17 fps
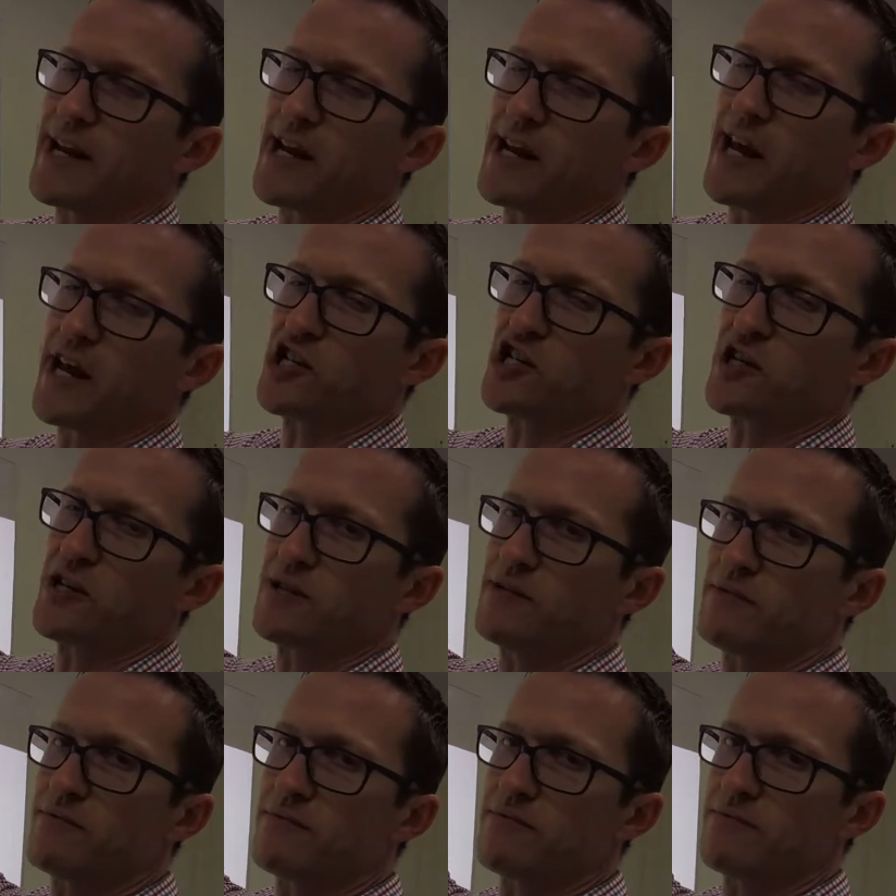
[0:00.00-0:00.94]

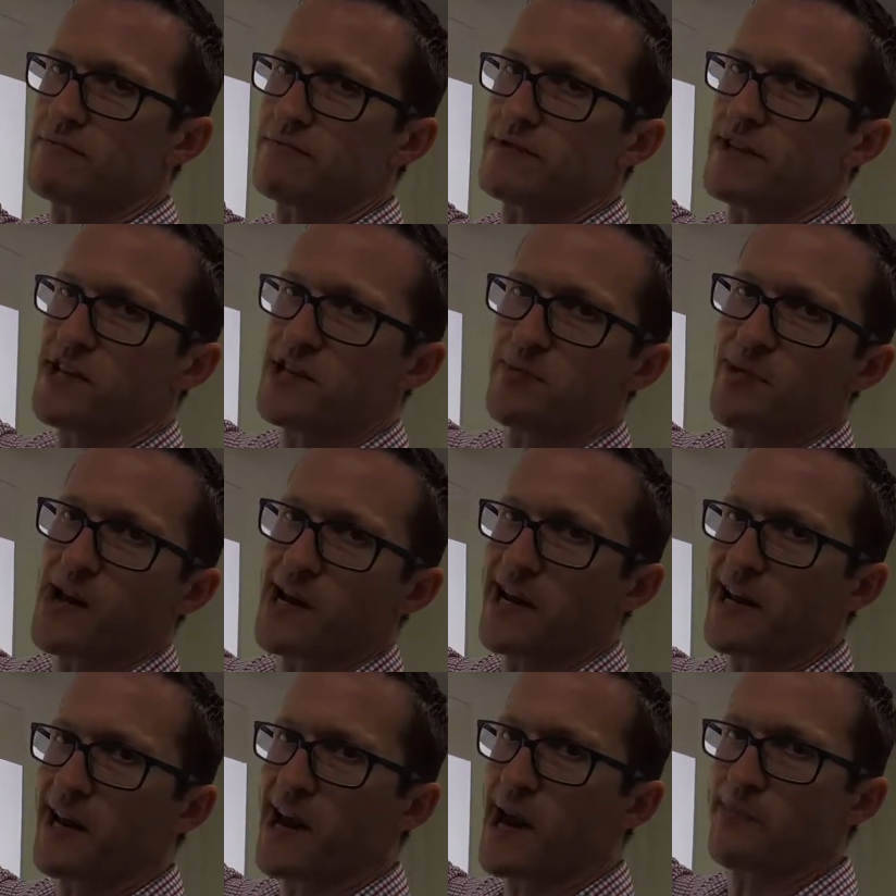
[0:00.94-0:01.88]
connection. teacher
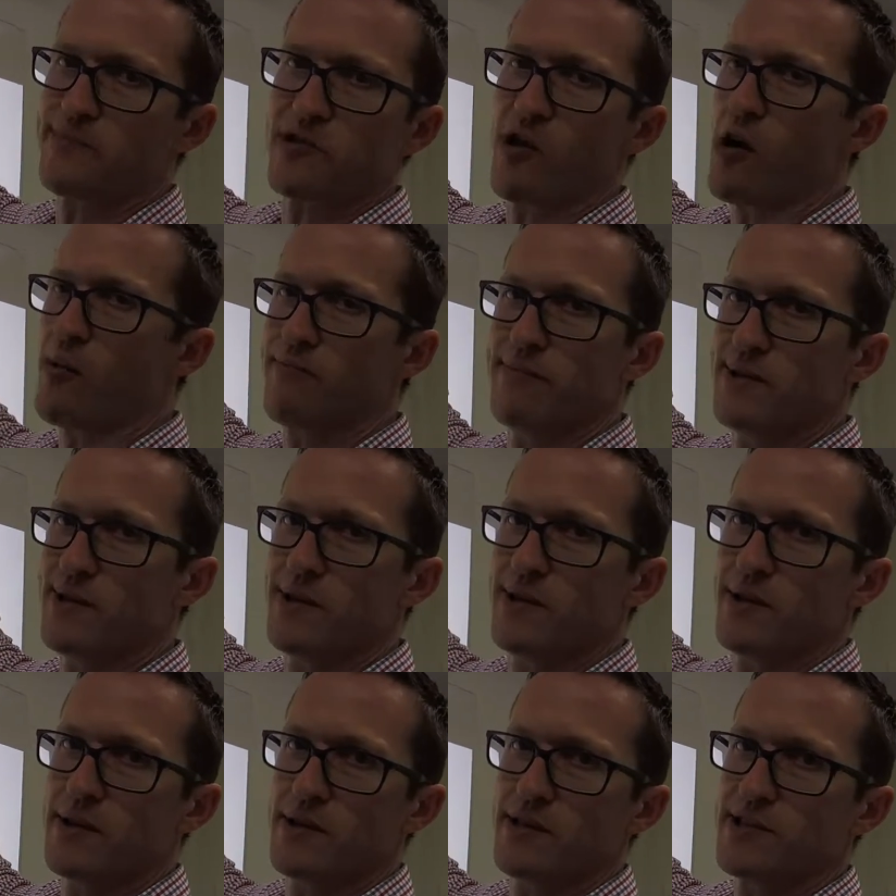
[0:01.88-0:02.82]
plugging in a laptop,
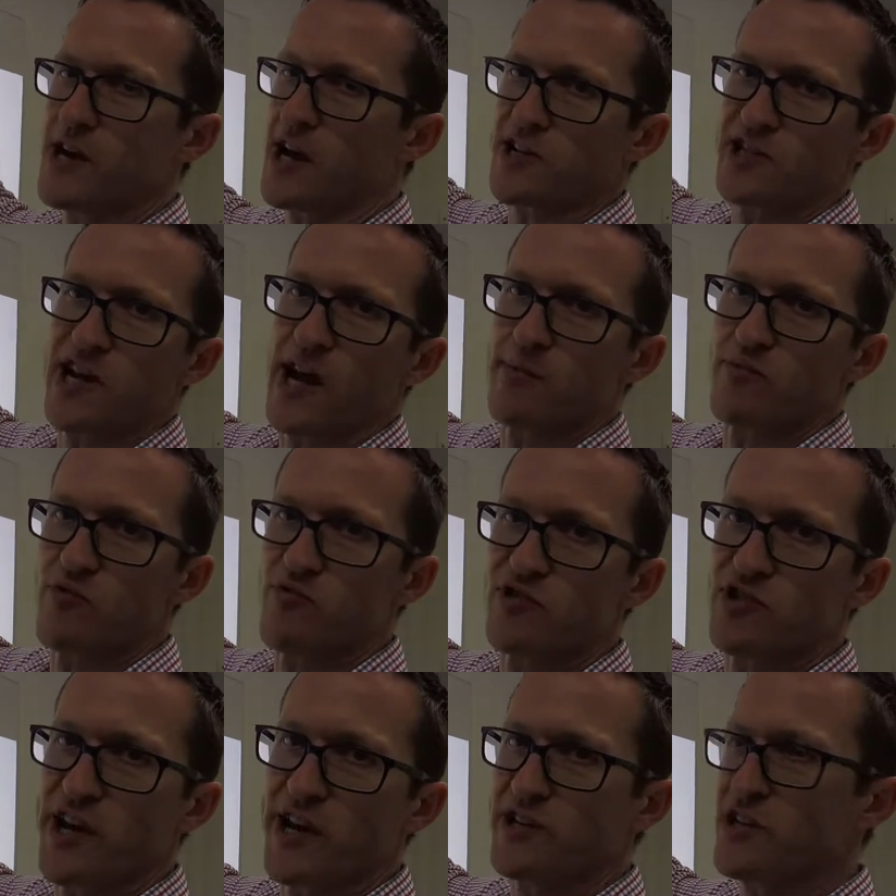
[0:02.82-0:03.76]
touch capable
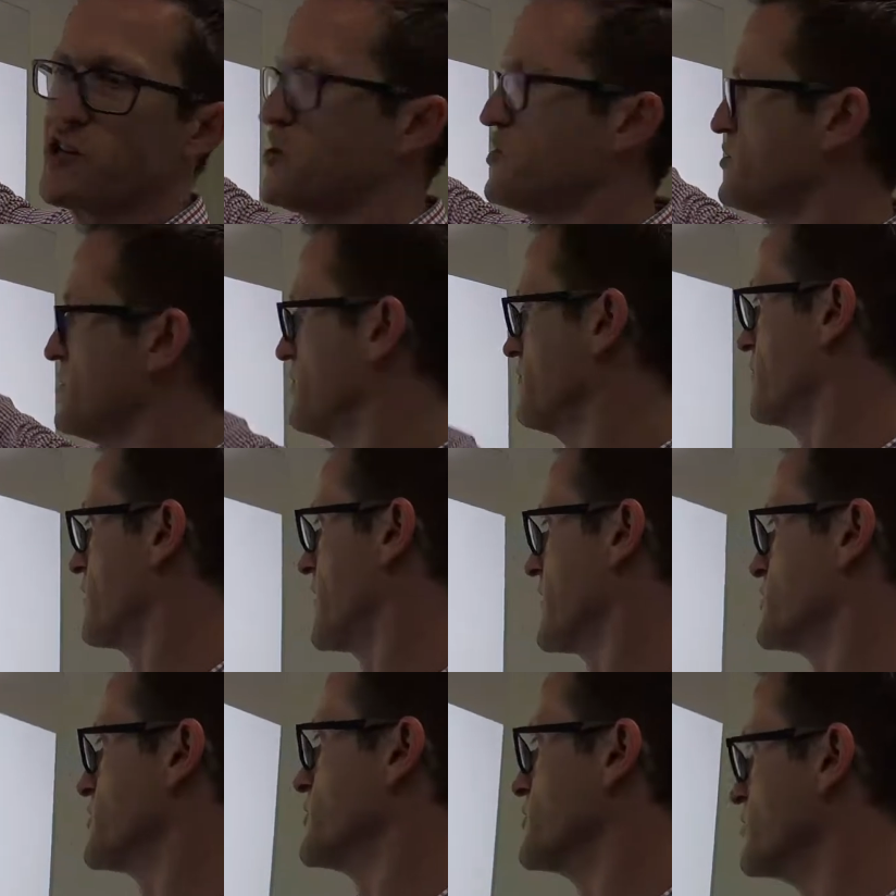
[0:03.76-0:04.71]
projector, using it for
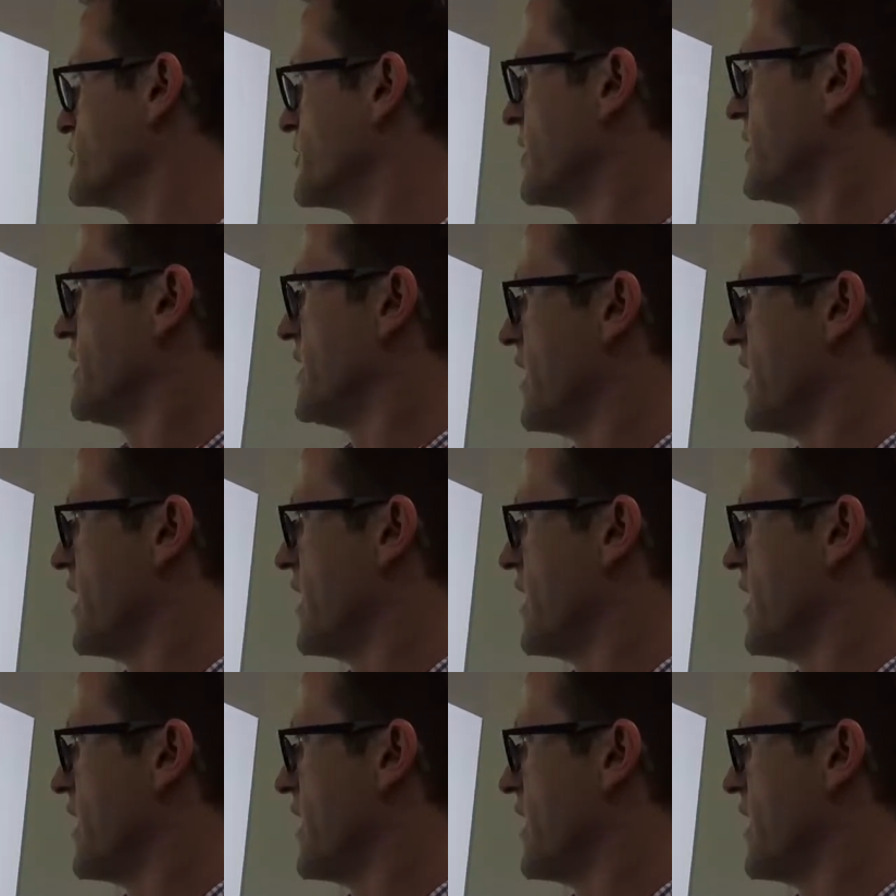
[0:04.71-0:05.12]
lessons.